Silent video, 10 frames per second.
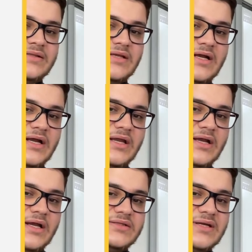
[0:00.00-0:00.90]

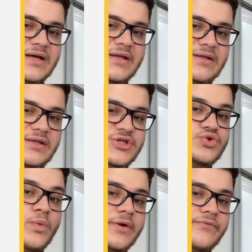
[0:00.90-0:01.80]
I try
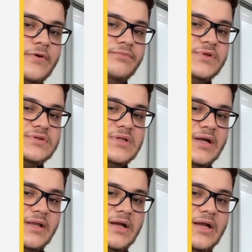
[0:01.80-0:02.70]
each one from this.
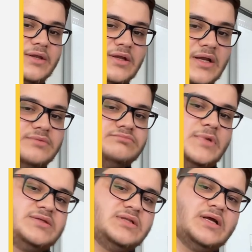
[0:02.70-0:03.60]
Like
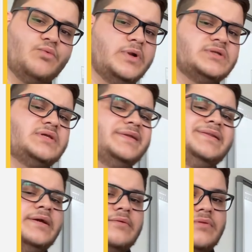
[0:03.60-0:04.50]
I see like what is
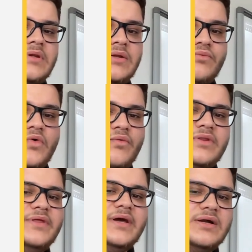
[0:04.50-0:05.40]
headline 3,
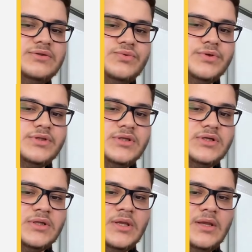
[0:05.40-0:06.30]
what they are doing
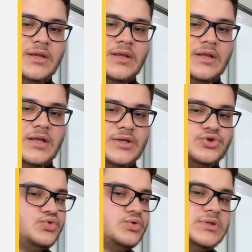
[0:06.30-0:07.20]
here,
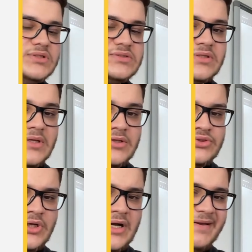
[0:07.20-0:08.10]
to-do list.
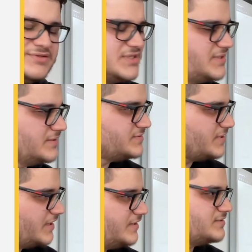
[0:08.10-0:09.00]
So I just like
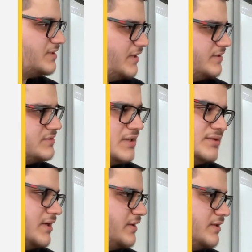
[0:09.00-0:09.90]
tried,
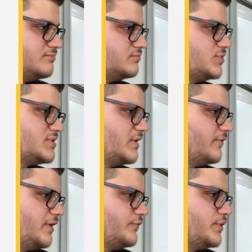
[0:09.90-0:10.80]
and I
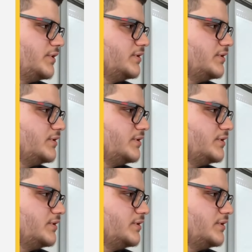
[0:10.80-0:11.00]
discover everything.